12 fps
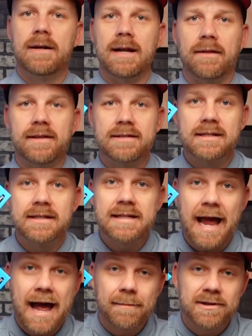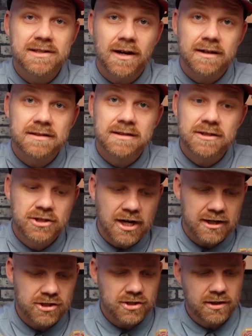Now this is Amazon's
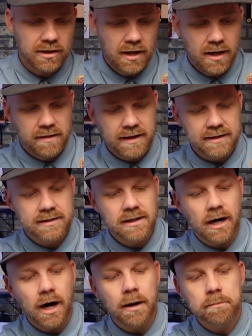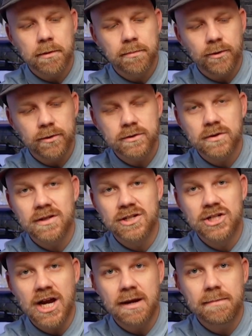suggestion that is comparable to the
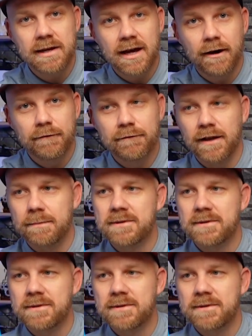JBL Flip